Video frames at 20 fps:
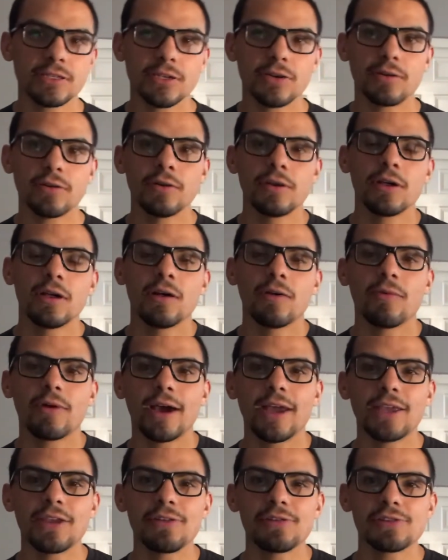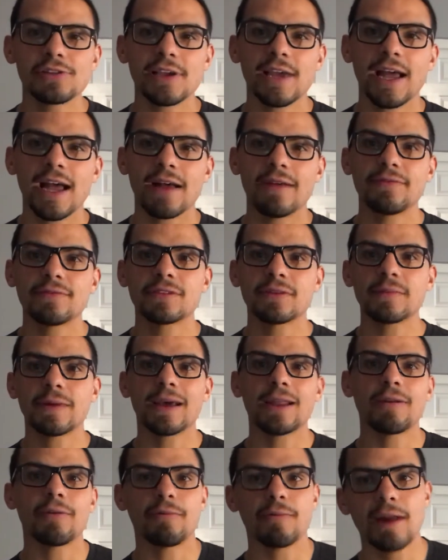So I usually have some
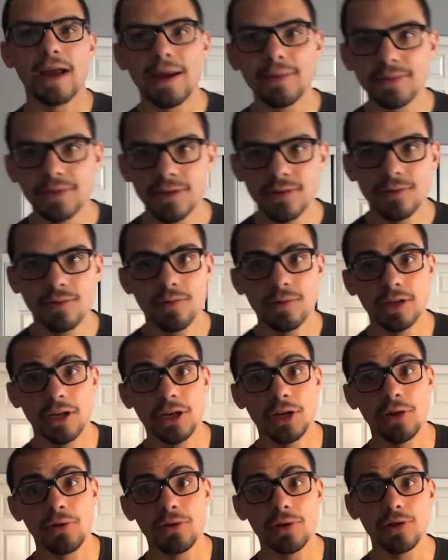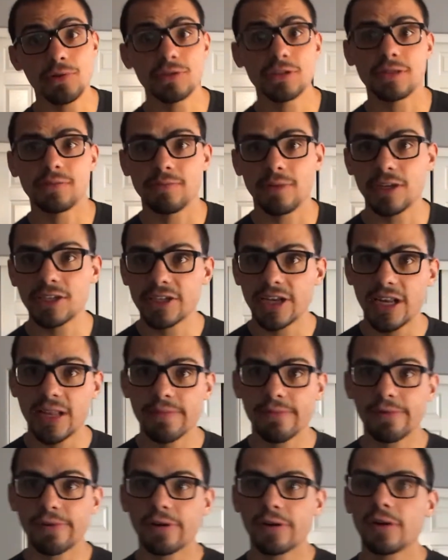kind of wraps, which I don't use as much
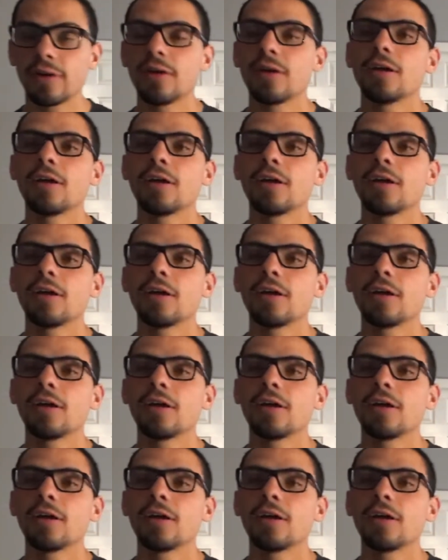anymore,